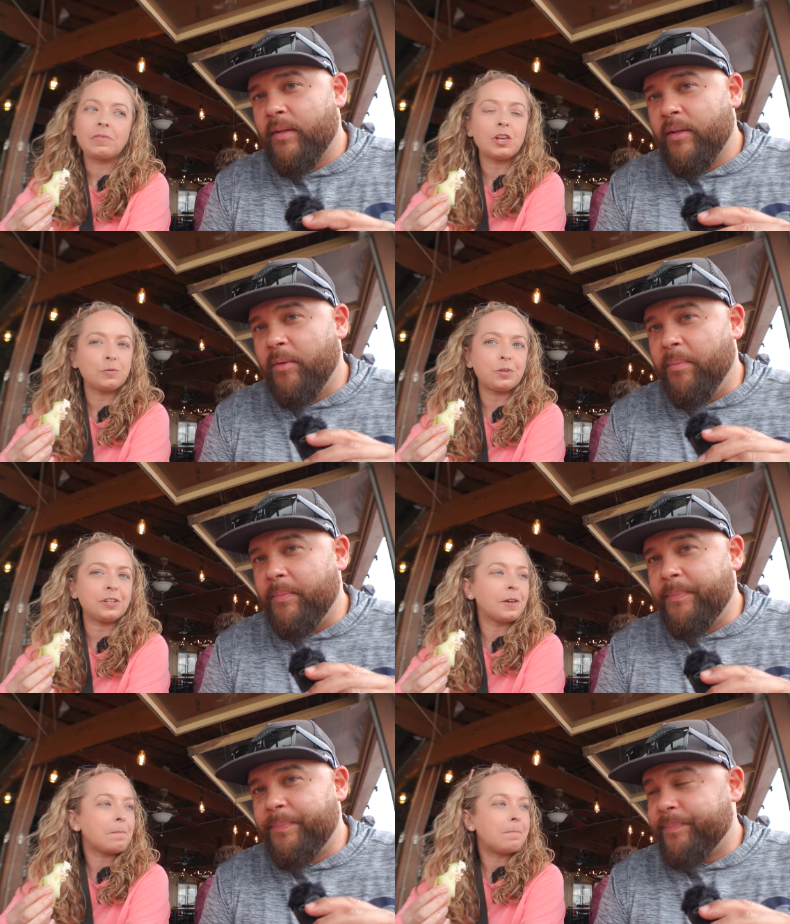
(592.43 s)
Speaker 1: That's pretty
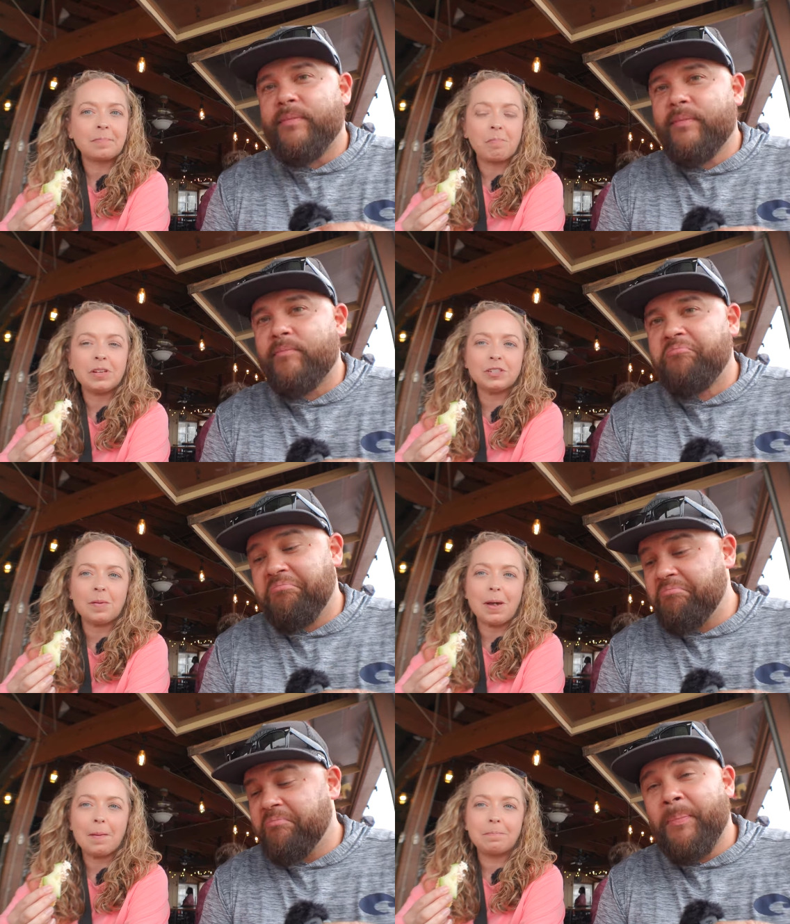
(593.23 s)
good. That's not
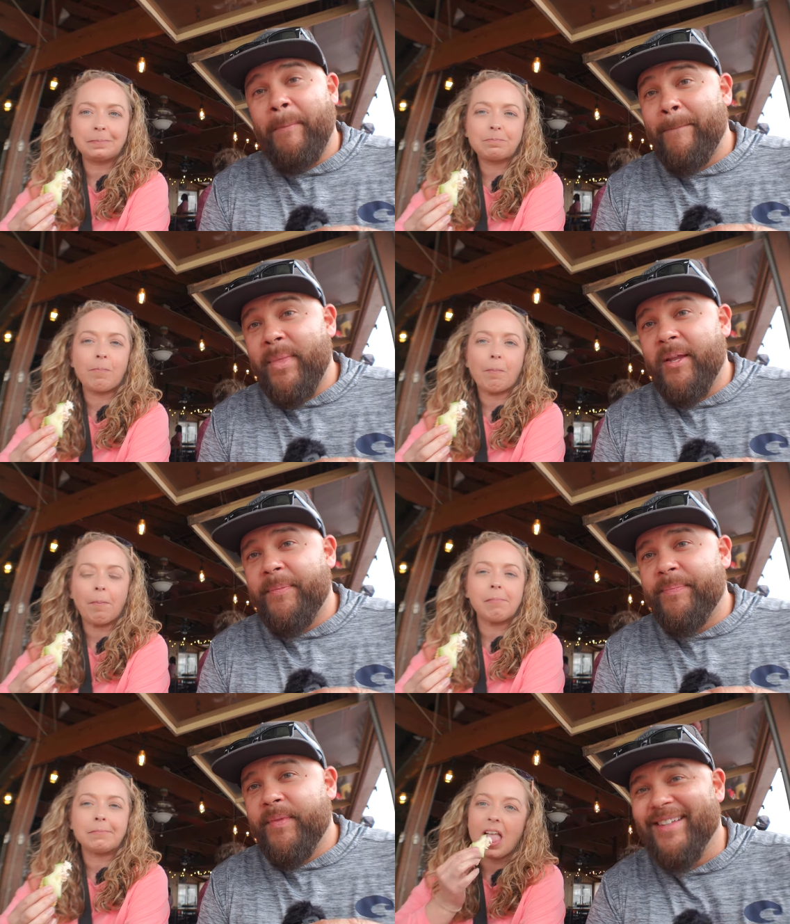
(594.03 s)
bad.
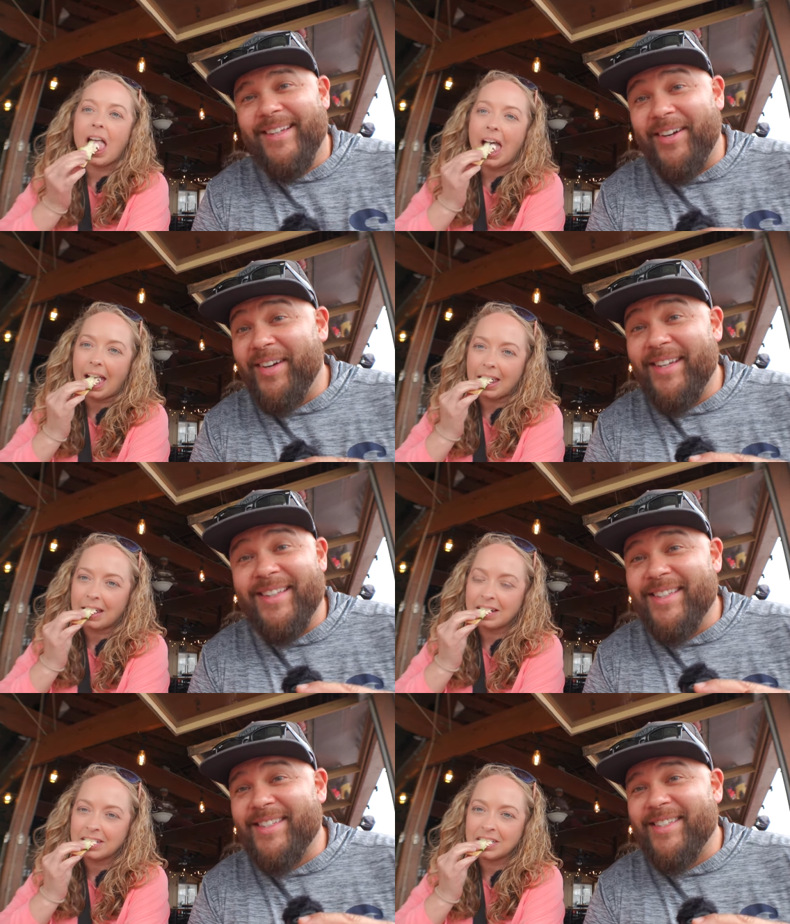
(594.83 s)
Speaker 2: All right,
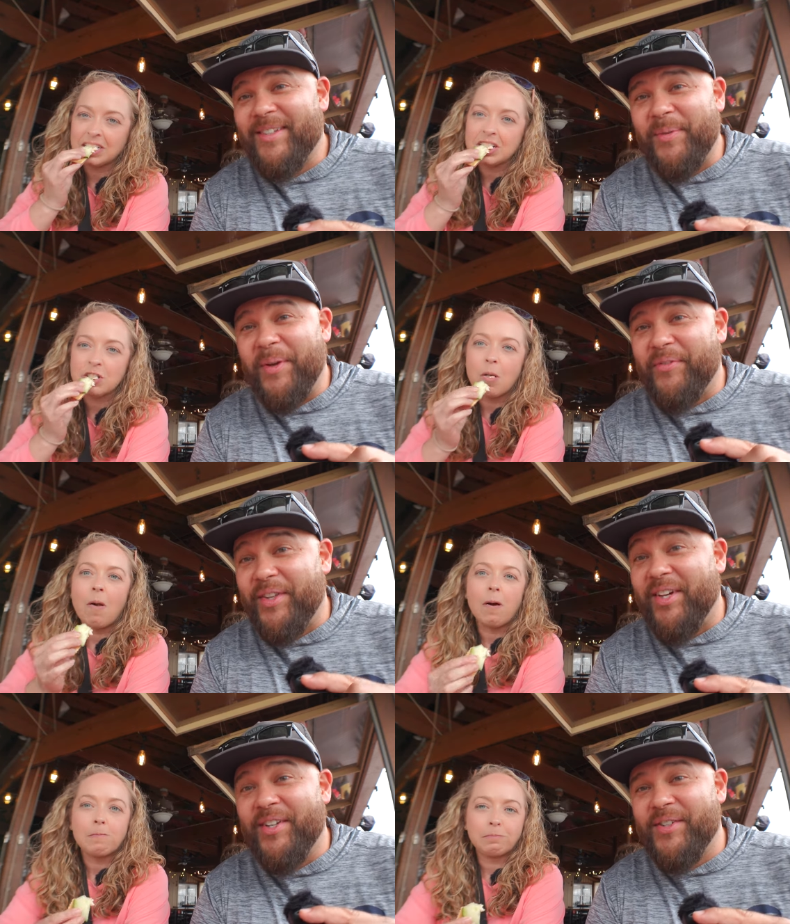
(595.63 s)
let's wait for
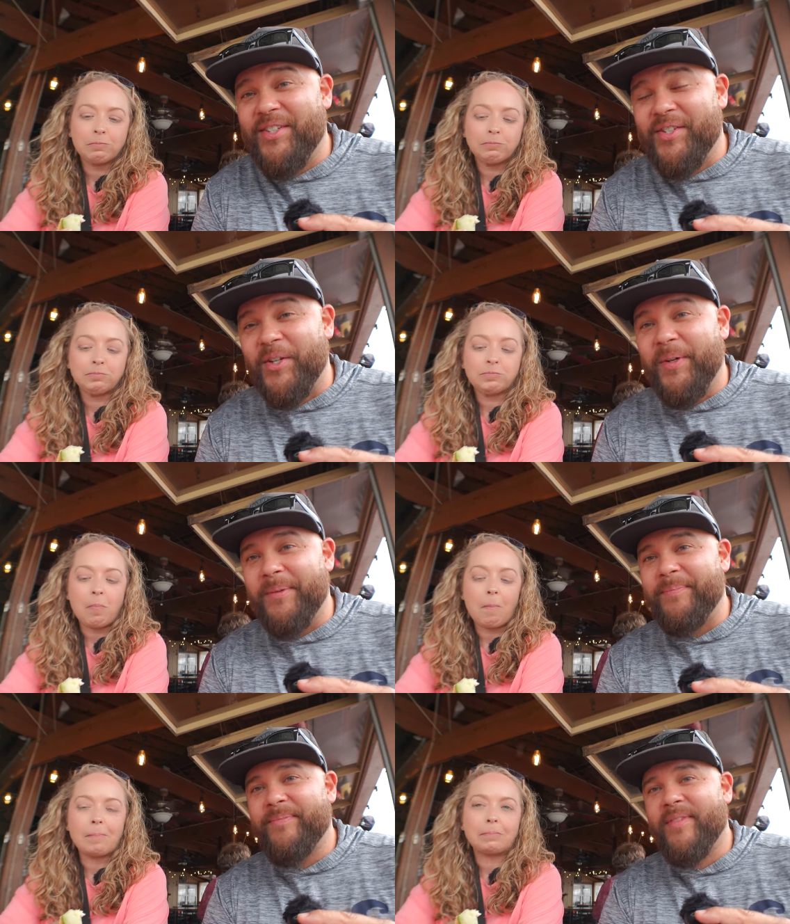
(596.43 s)
the entrees to show
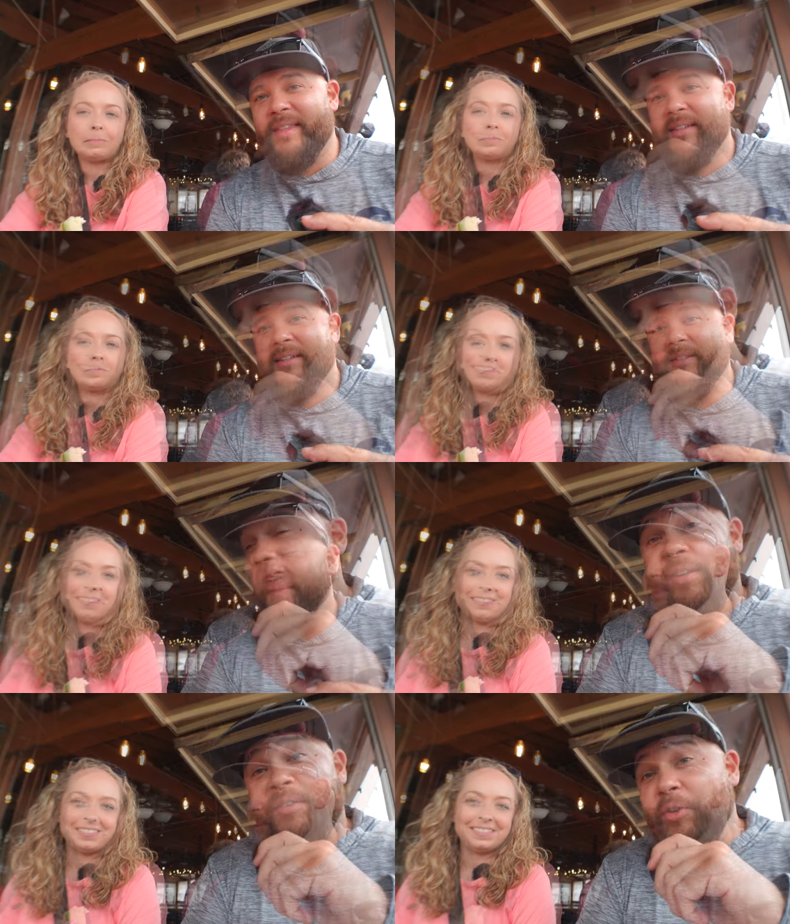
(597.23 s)
up.
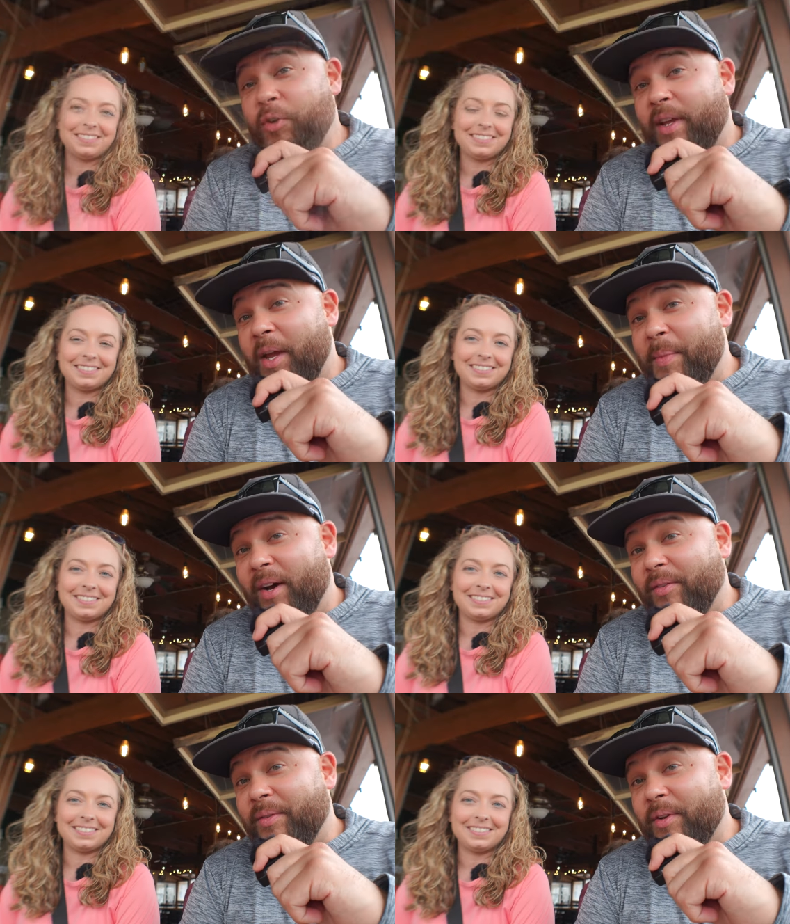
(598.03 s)
Food came
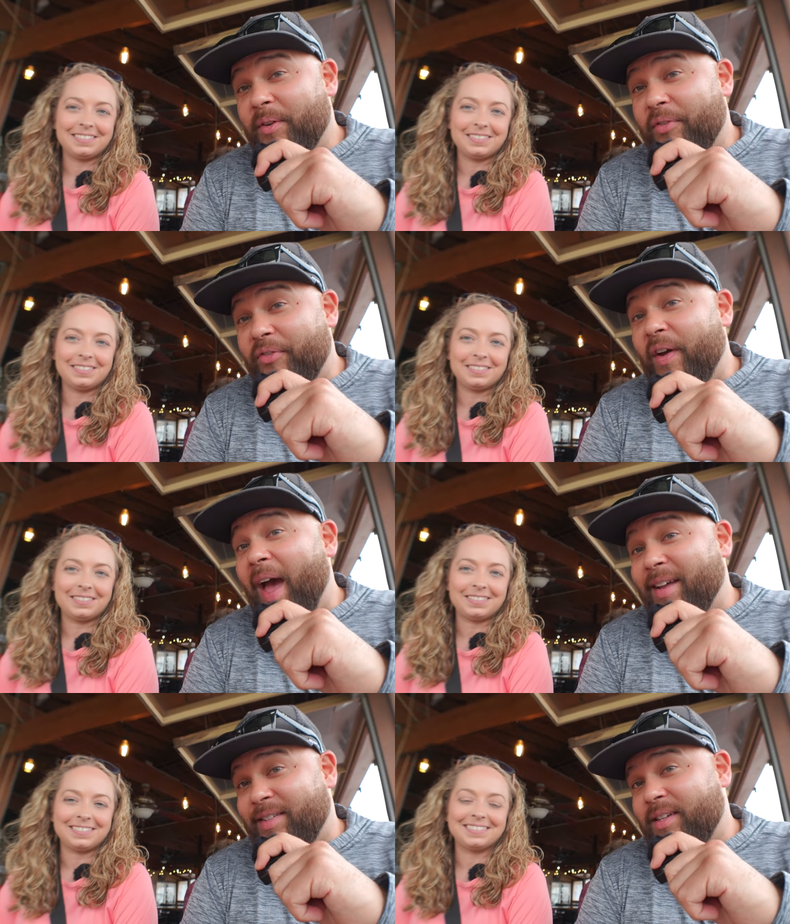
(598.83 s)
out
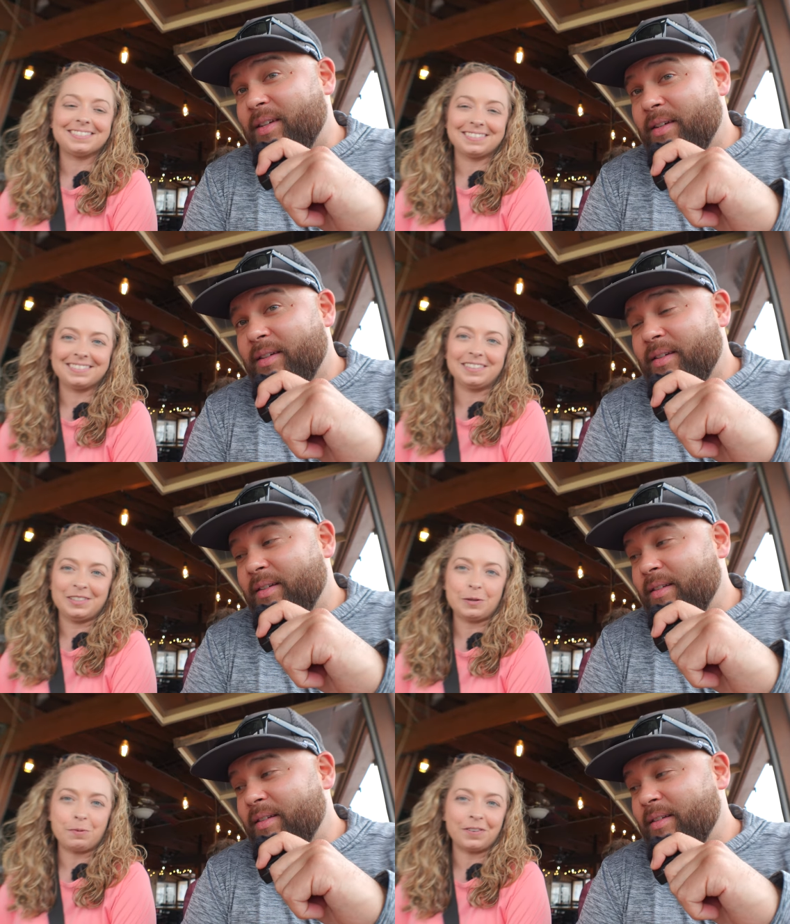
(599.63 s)
fast.
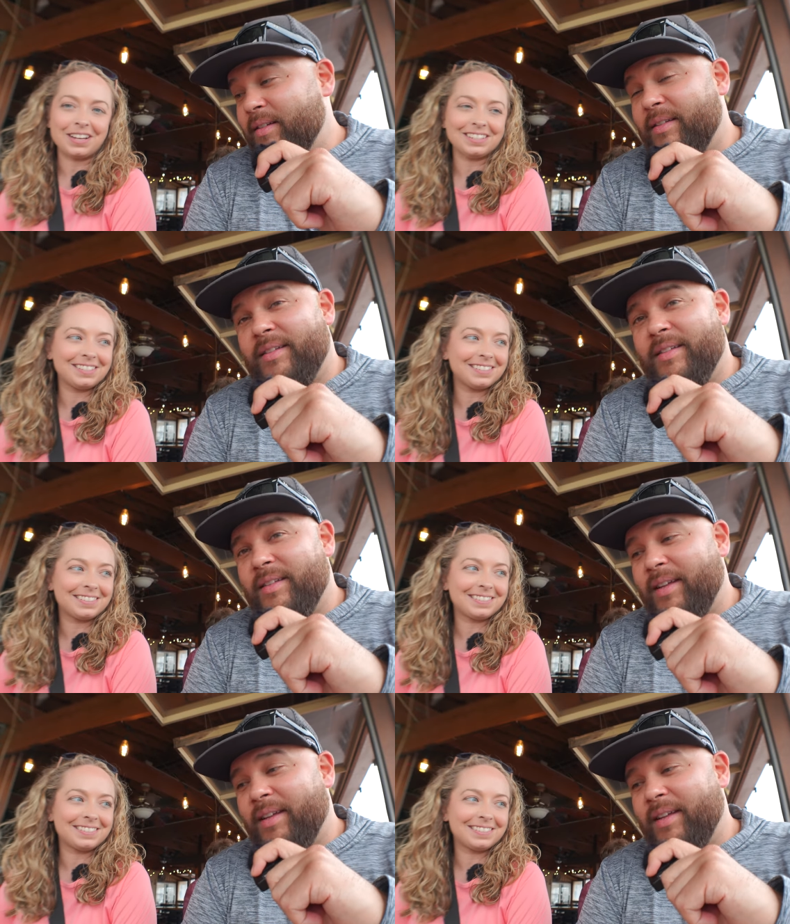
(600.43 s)
Speaker 1: Super fast.